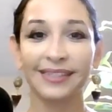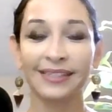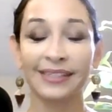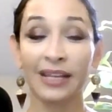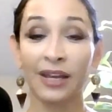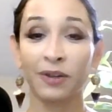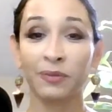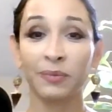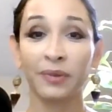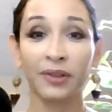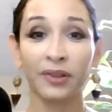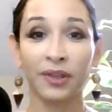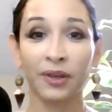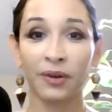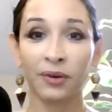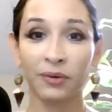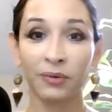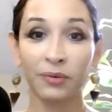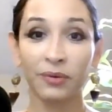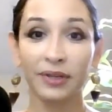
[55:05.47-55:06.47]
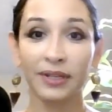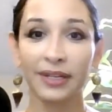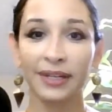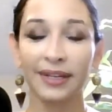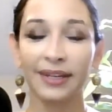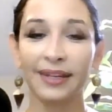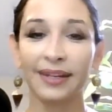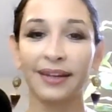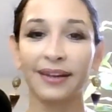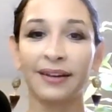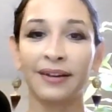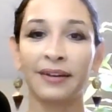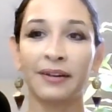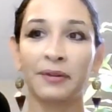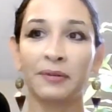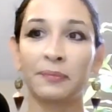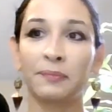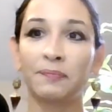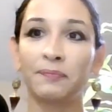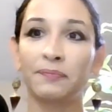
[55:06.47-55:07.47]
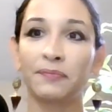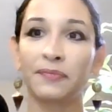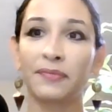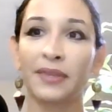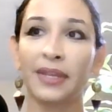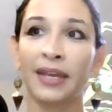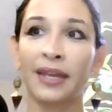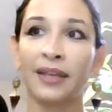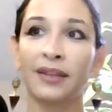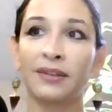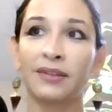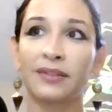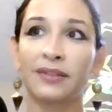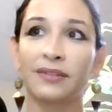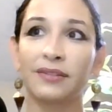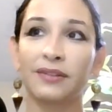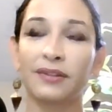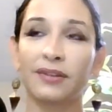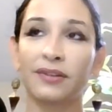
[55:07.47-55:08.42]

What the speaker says: down below. And